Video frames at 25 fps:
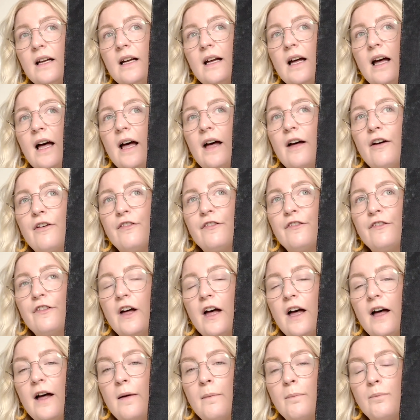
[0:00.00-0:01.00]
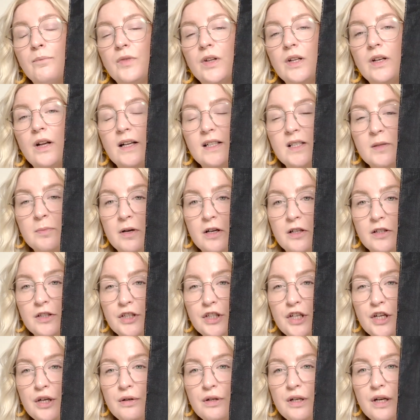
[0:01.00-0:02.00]
of the Night Spirit
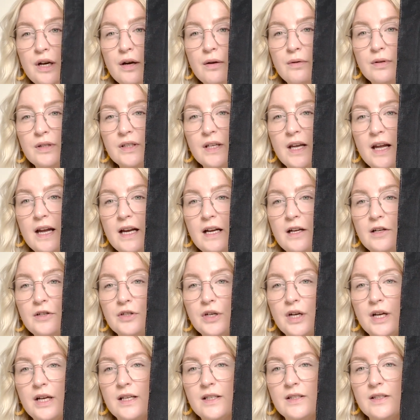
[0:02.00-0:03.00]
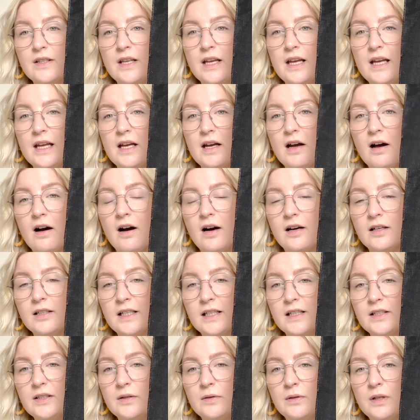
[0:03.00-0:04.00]
Studio, Sage is the
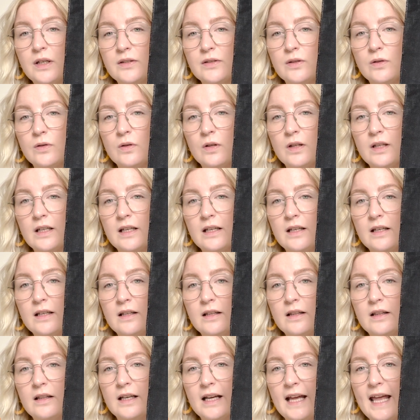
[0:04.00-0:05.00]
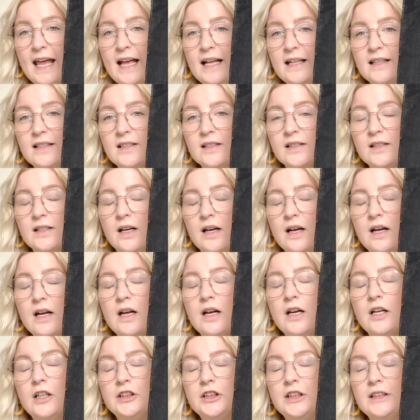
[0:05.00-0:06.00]
artist who does all the kits.
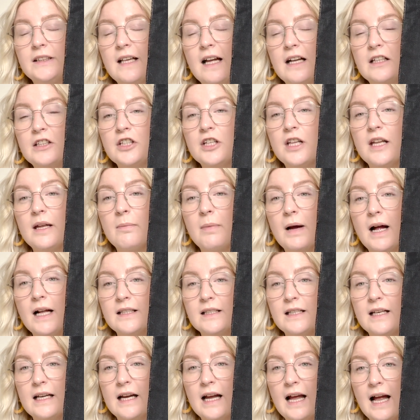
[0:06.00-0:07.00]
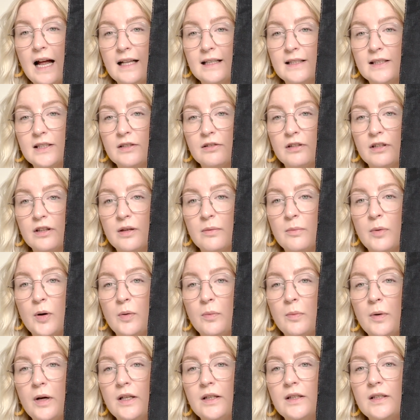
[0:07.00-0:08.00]
She's actually battling cancer at the
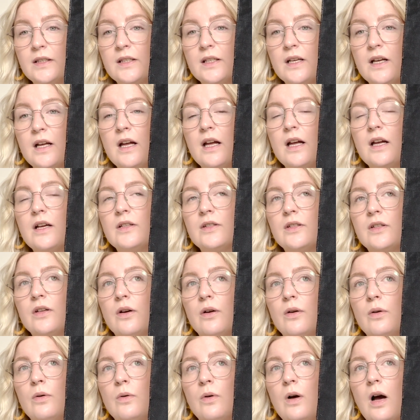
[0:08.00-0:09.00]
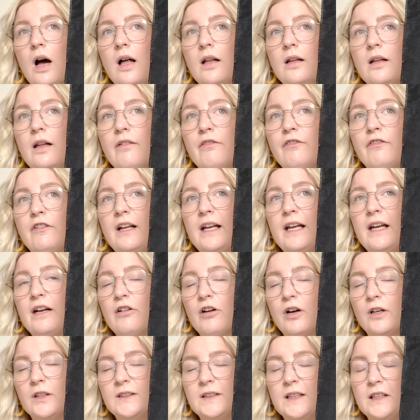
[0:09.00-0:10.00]
moment. So our lovely
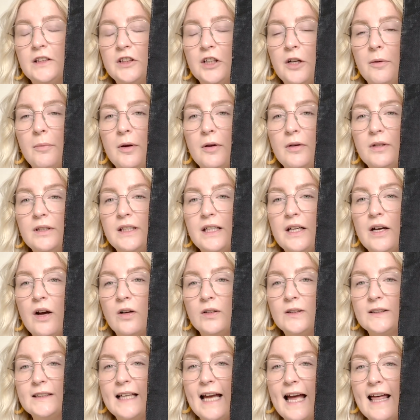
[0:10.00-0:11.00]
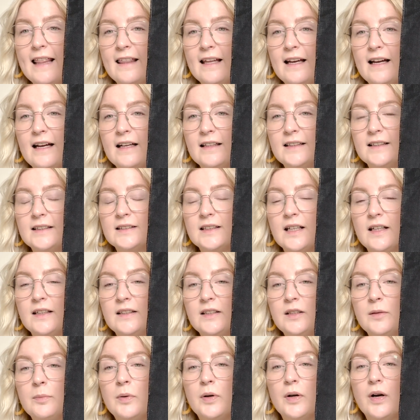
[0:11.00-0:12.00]
cross-stitch community got together and decided
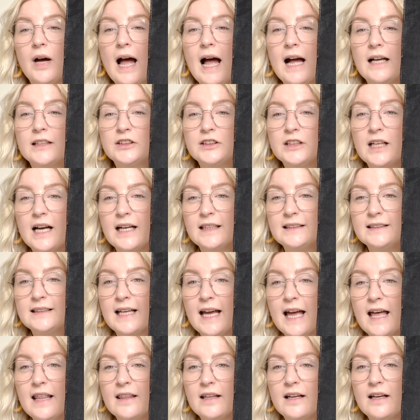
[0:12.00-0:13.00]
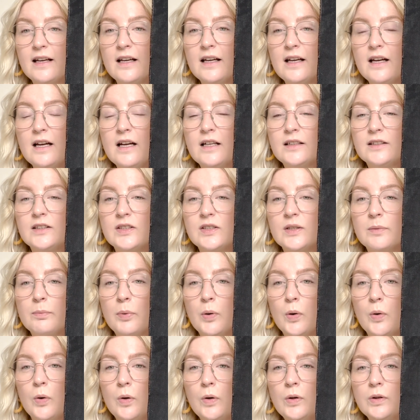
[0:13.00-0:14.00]
to put a hashtag together to
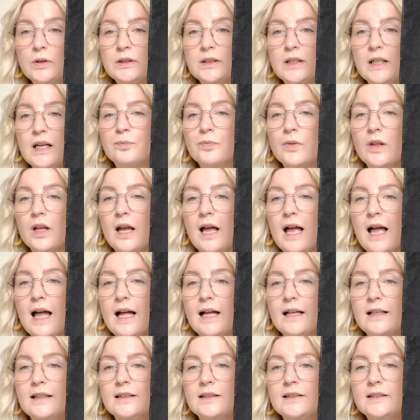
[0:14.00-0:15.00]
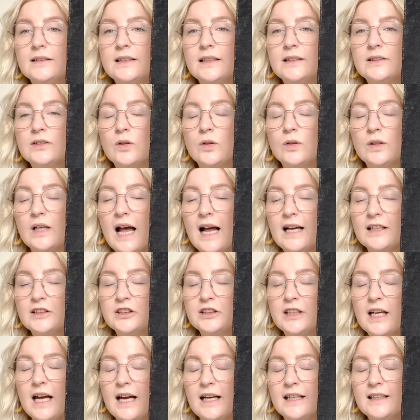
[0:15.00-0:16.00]
support, and it's called
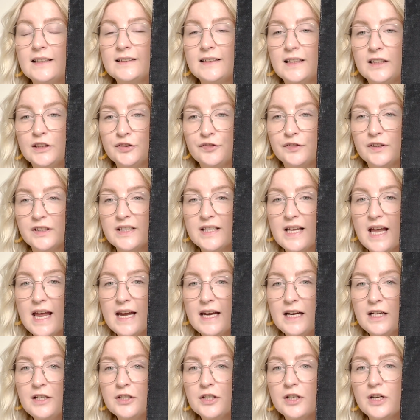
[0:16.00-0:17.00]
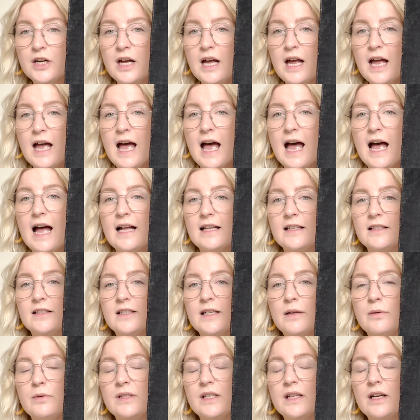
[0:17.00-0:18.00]
hashtag Stitch for Sage, and
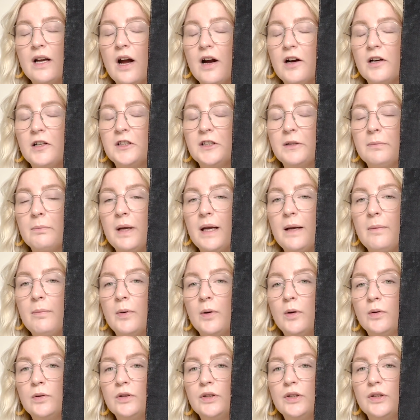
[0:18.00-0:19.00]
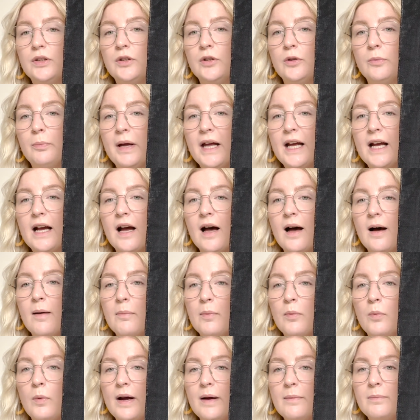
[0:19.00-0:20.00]
it was encouraging people to pick up
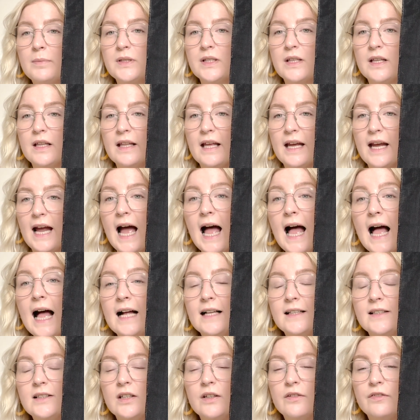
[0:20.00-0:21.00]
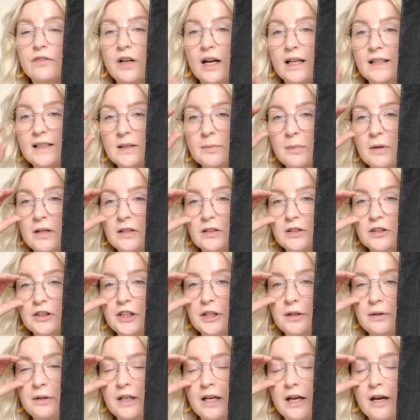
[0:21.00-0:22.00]
WIPs that they had of Night Spirit
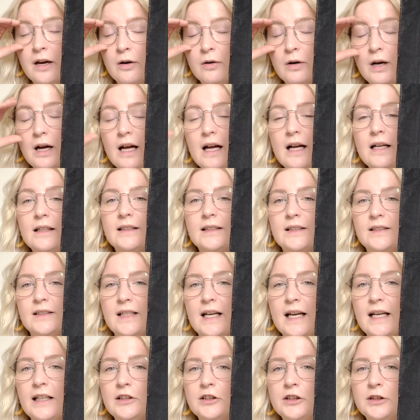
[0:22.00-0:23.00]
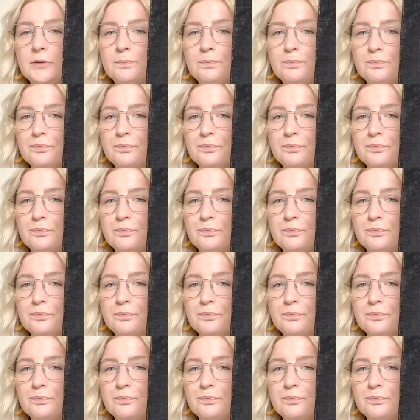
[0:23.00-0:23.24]
Studio to stitch,